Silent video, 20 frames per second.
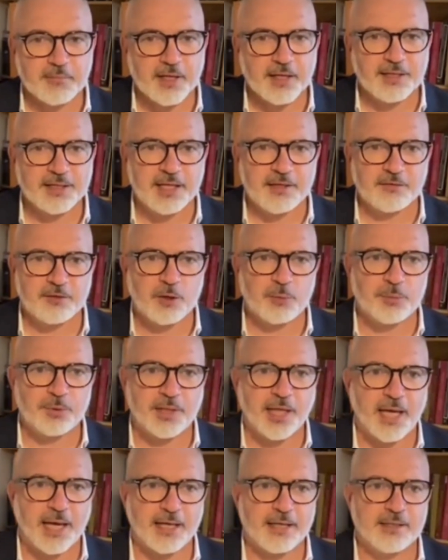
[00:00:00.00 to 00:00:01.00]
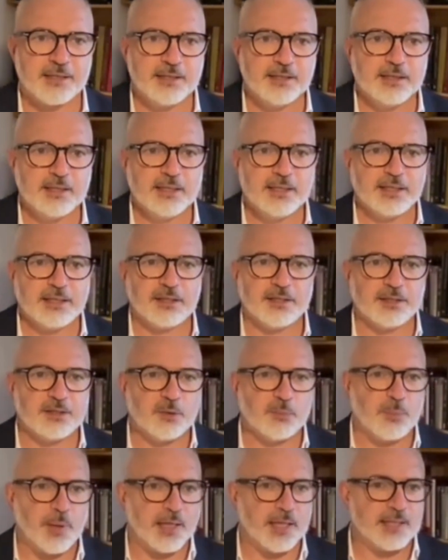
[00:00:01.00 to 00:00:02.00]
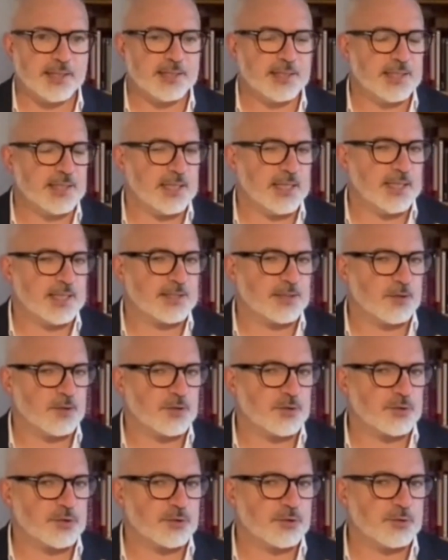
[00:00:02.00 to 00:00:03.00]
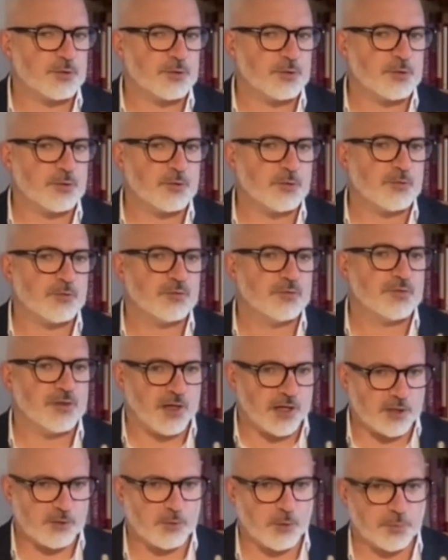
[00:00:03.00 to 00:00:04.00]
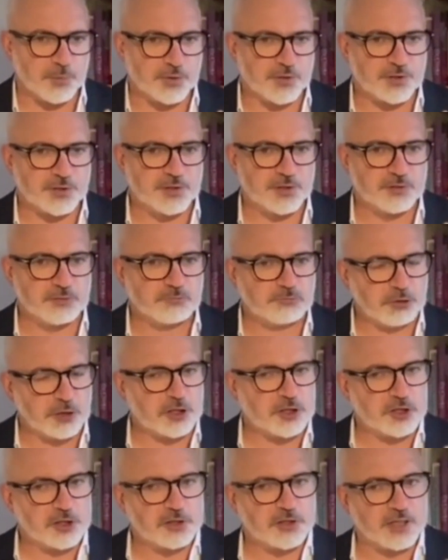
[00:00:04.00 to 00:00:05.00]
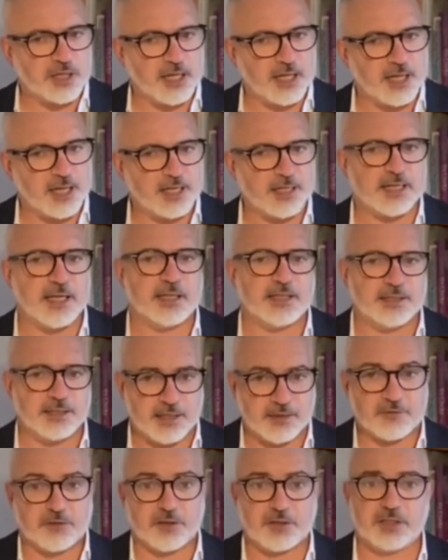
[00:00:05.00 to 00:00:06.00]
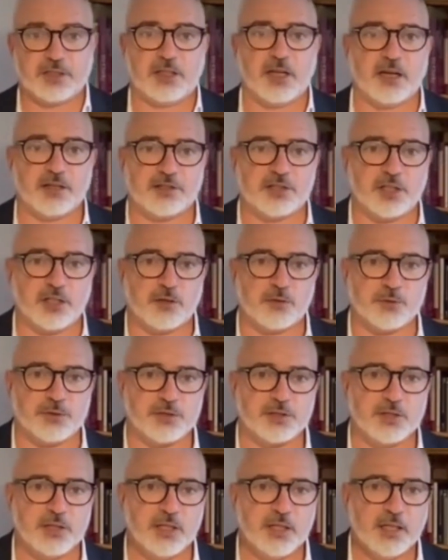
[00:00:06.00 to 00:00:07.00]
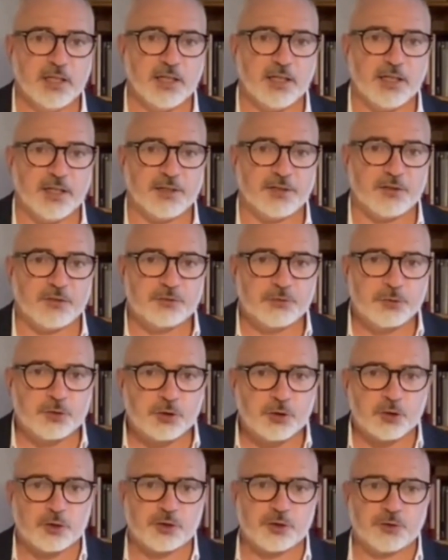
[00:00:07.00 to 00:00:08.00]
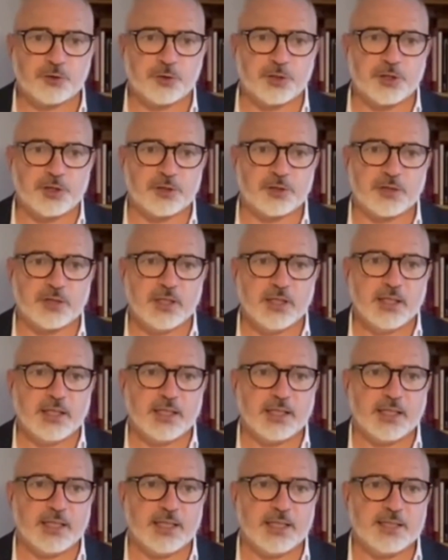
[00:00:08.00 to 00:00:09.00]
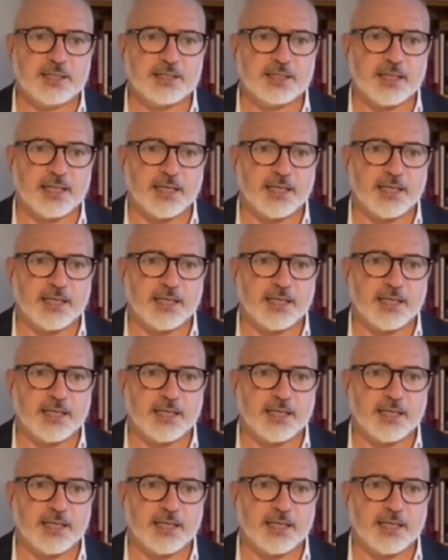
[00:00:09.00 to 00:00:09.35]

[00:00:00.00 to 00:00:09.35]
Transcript: develop again. The palate is also very robust, rich, and definitely generous. The fruit concentration is